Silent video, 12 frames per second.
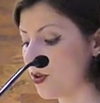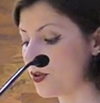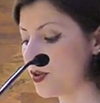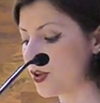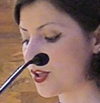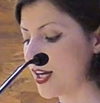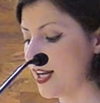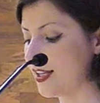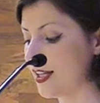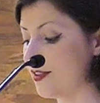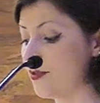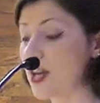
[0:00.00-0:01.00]
on Ukraine
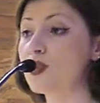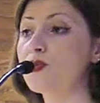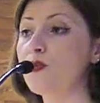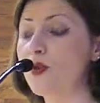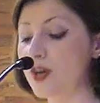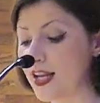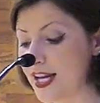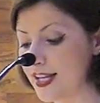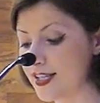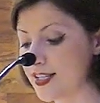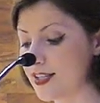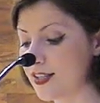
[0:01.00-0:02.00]
and Russia's war
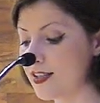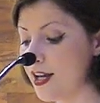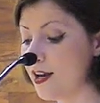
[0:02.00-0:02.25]
against it.